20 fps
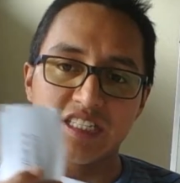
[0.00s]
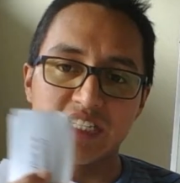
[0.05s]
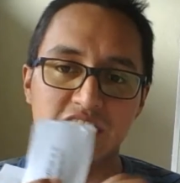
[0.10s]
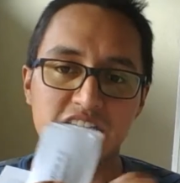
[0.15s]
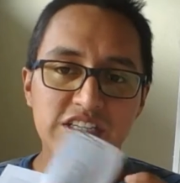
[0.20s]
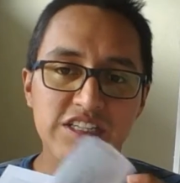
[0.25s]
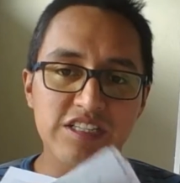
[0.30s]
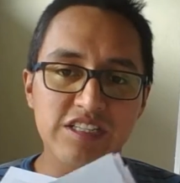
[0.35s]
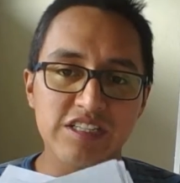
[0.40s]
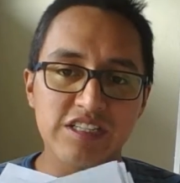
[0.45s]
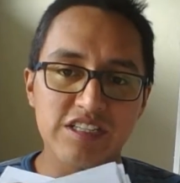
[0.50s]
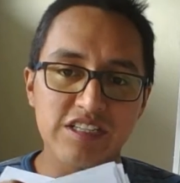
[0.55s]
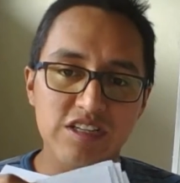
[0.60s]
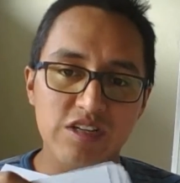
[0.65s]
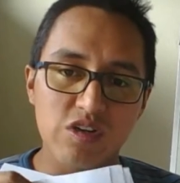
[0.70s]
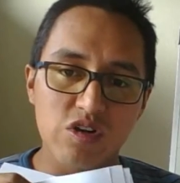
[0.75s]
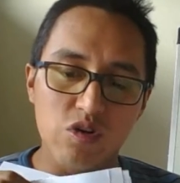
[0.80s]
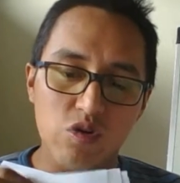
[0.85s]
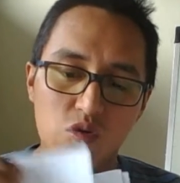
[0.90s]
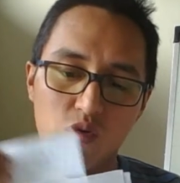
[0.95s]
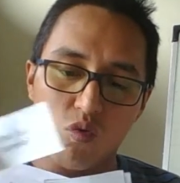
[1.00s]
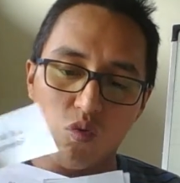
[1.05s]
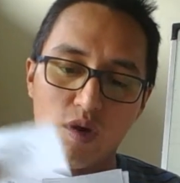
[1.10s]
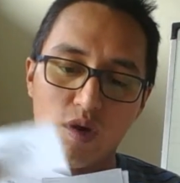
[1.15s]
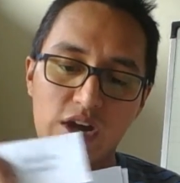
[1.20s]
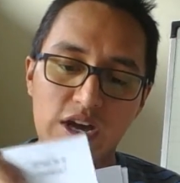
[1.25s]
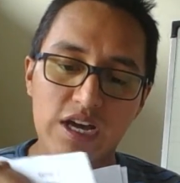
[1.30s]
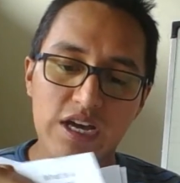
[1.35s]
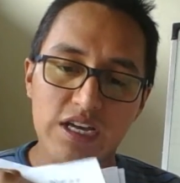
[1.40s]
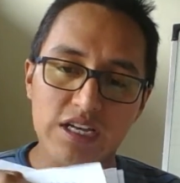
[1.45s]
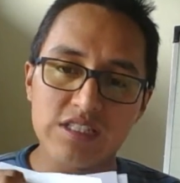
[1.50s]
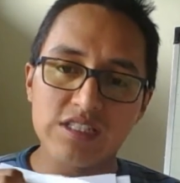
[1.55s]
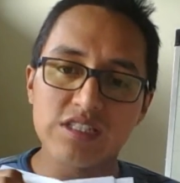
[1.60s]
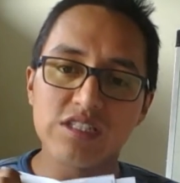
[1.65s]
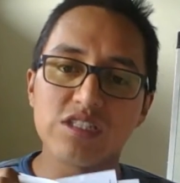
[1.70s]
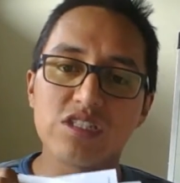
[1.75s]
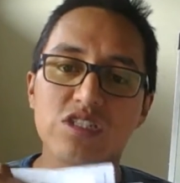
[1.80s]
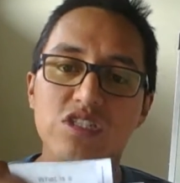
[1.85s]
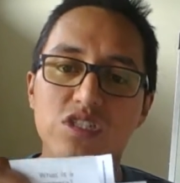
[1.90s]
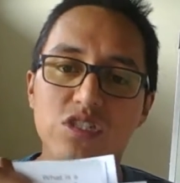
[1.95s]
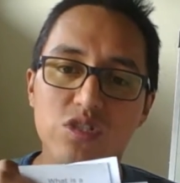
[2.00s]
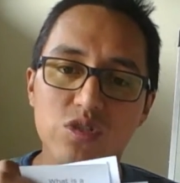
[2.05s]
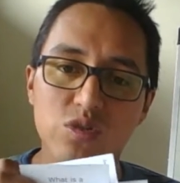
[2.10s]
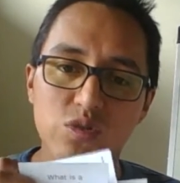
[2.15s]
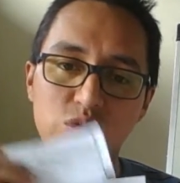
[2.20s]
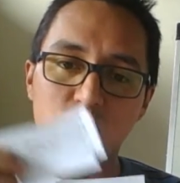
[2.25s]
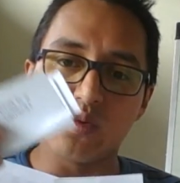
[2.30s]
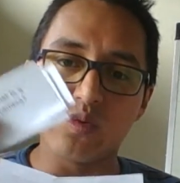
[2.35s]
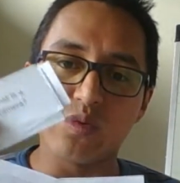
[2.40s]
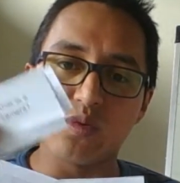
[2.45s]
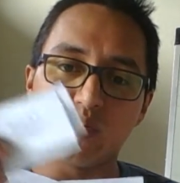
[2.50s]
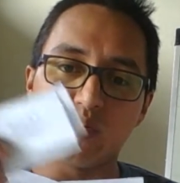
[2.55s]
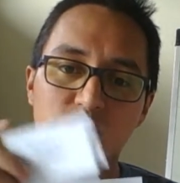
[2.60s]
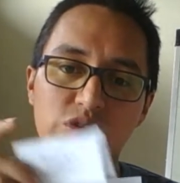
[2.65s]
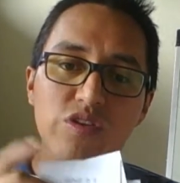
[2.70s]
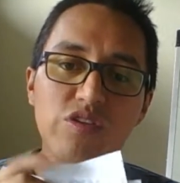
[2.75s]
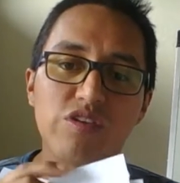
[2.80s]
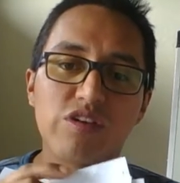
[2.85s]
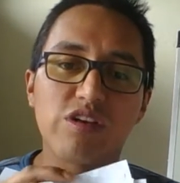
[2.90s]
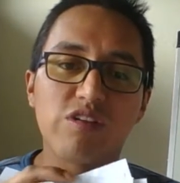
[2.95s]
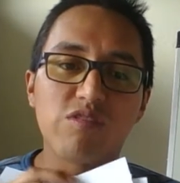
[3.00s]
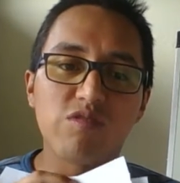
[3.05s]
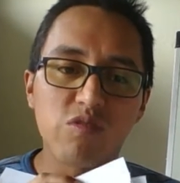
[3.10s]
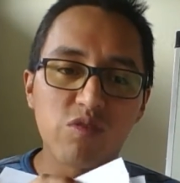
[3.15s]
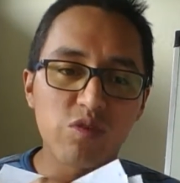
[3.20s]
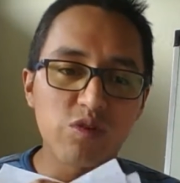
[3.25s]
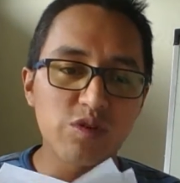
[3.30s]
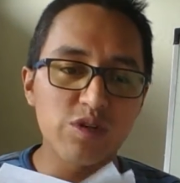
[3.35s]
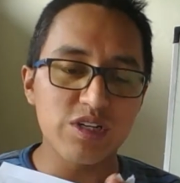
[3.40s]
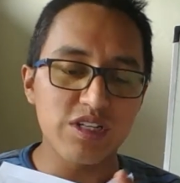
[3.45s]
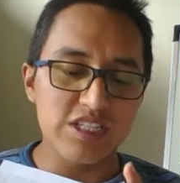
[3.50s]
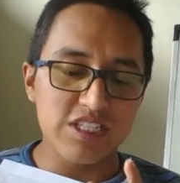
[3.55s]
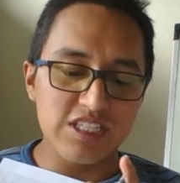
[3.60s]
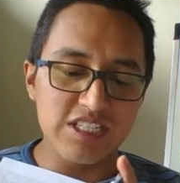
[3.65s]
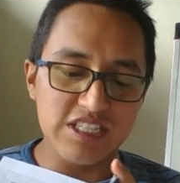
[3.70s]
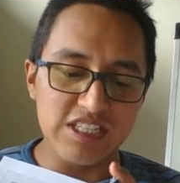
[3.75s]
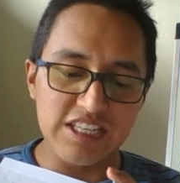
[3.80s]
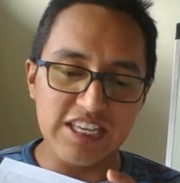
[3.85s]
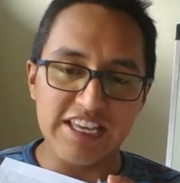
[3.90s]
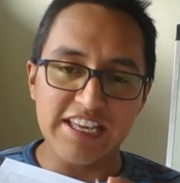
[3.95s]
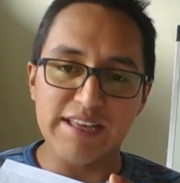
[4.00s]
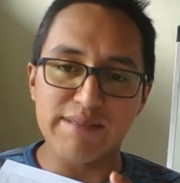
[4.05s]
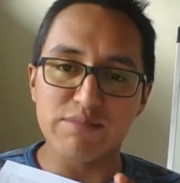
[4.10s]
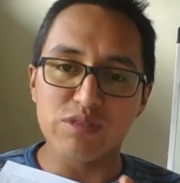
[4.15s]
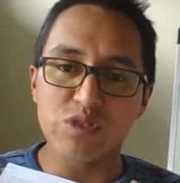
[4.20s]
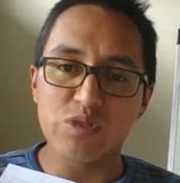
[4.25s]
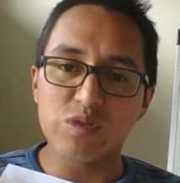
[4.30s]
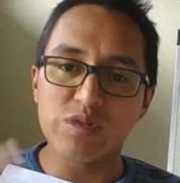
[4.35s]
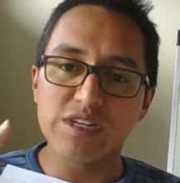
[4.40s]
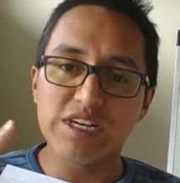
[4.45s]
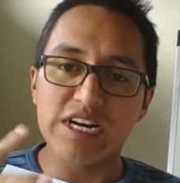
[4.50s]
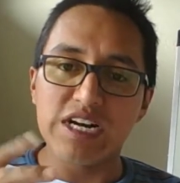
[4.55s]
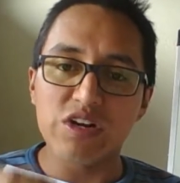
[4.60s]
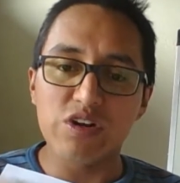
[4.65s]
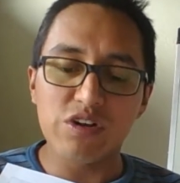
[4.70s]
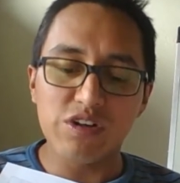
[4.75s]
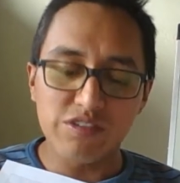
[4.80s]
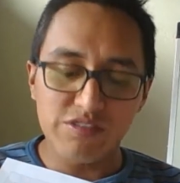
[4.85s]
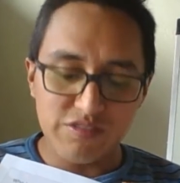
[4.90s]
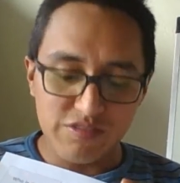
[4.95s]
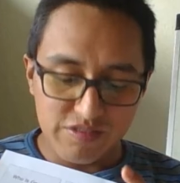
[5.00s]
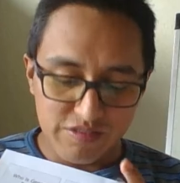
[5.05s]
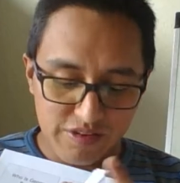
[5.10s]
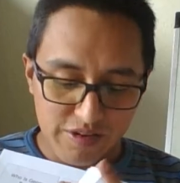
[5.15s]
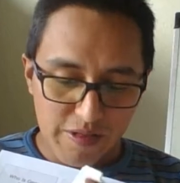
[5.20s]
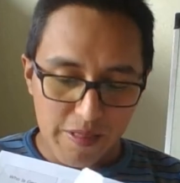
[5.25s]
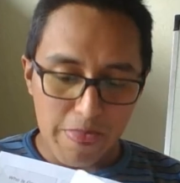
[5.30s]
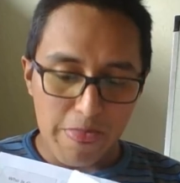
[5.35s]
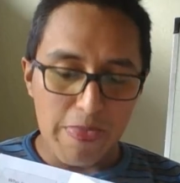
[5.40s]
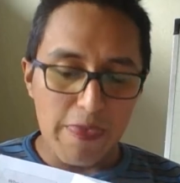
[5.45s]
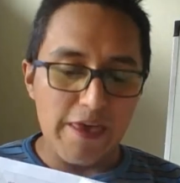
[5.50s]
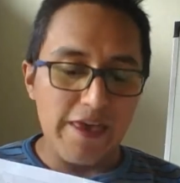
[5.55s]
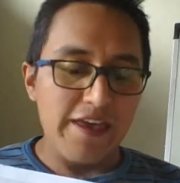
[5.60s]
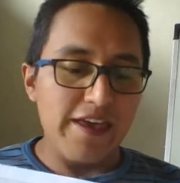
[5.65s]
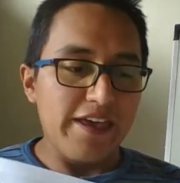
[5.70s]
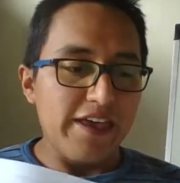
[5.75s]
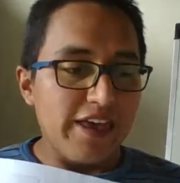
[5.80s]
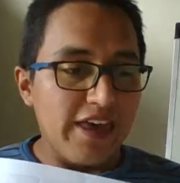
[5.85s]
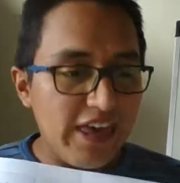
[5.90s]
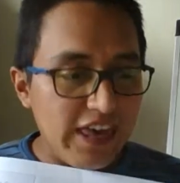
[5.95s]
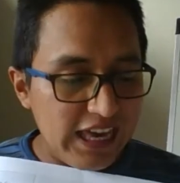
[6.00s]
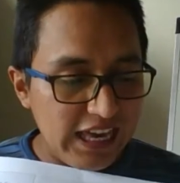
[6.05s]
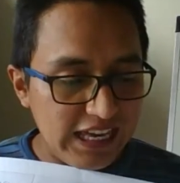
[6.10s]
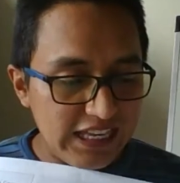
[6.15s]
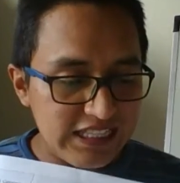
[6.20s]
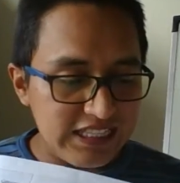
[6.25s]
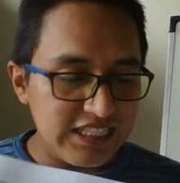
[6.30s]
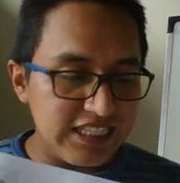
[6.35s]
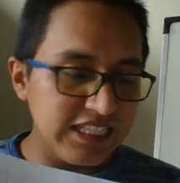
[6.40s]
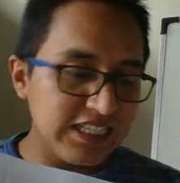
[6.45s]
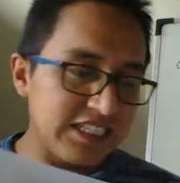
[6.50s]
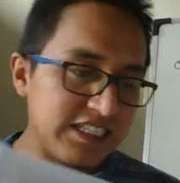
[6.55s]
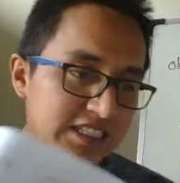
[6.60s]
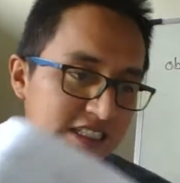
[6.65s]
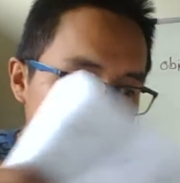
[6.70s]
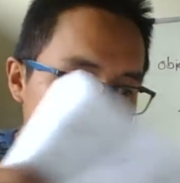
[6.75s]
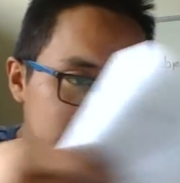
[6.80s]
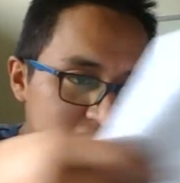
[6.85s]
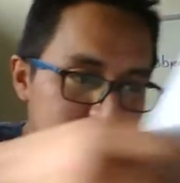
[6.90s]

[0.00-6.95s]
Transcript: here, 1, 2, 3, 4, they have to cut off, and then